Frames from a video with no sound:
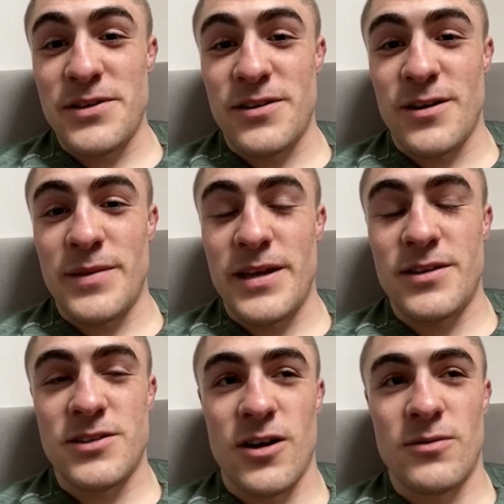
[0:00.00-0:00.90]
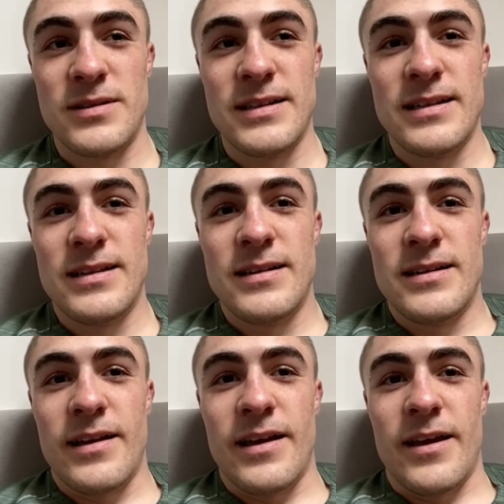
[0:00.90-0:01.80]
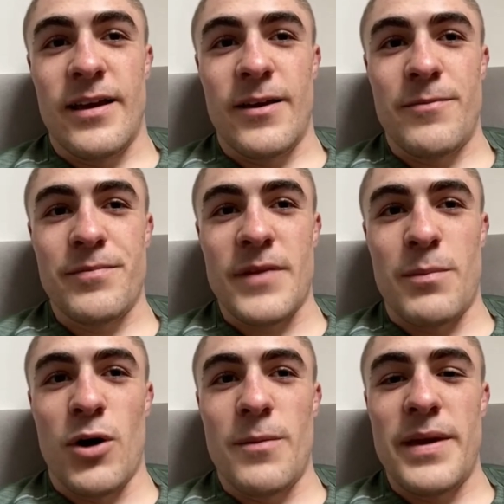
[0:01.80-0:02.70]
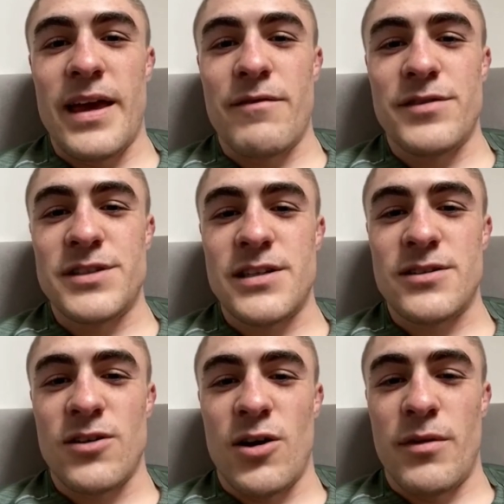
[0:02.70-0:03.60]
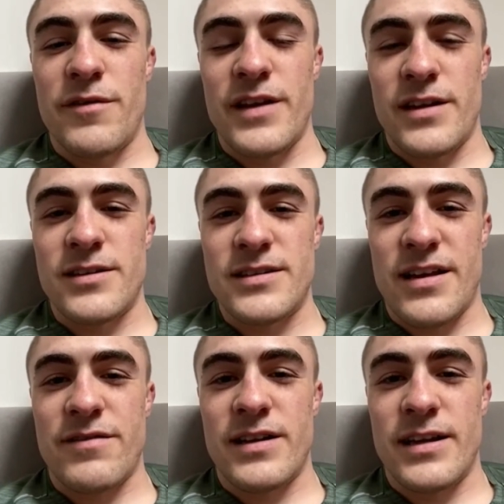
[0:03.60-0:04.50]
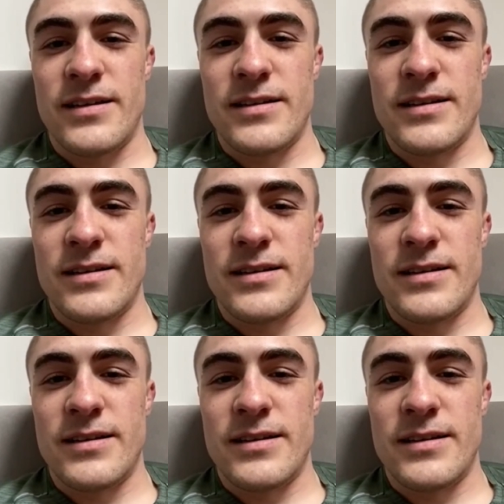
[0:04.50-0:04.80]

Do you know what I mean? So I put a big emphasis on my fitness, definitely.